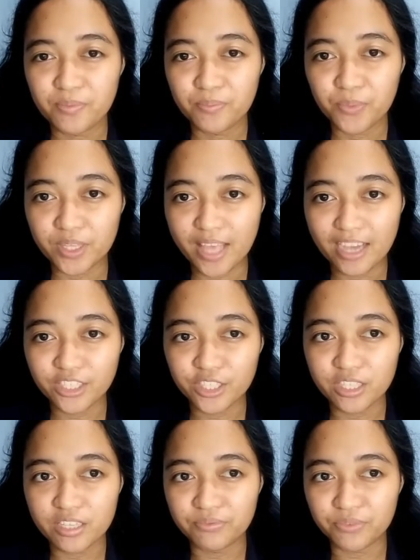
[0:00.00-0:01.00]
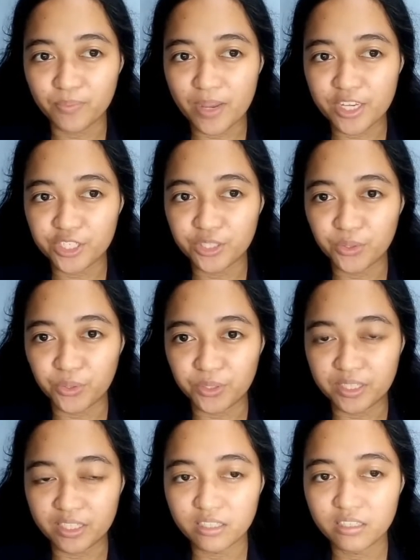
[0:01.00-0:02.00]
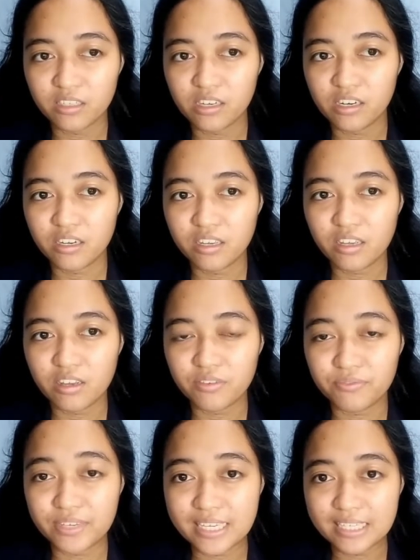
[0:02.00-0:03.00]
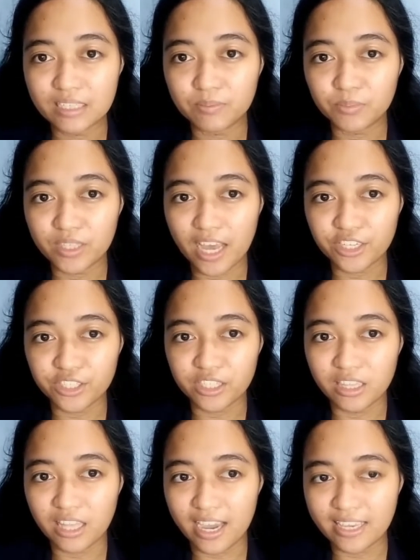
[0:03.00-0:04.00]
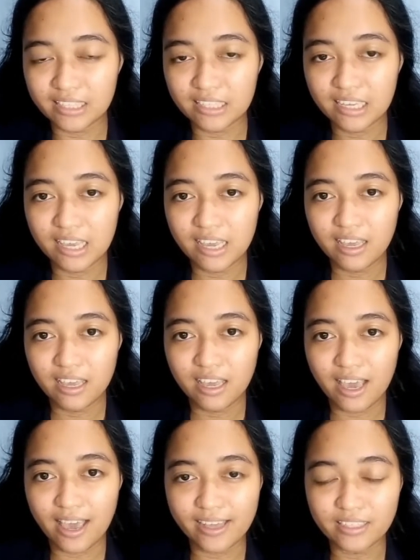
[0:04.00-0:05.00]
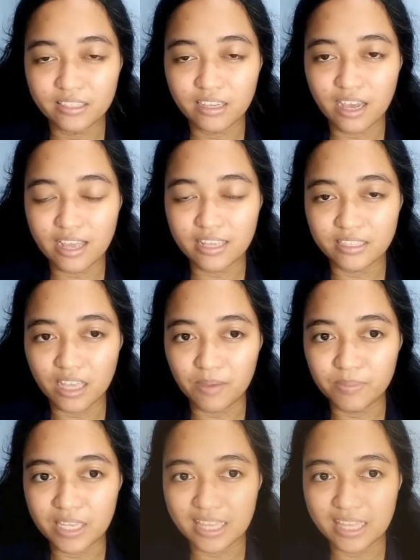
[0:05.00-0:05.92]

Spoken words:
production information order, vehicle production line, and assembly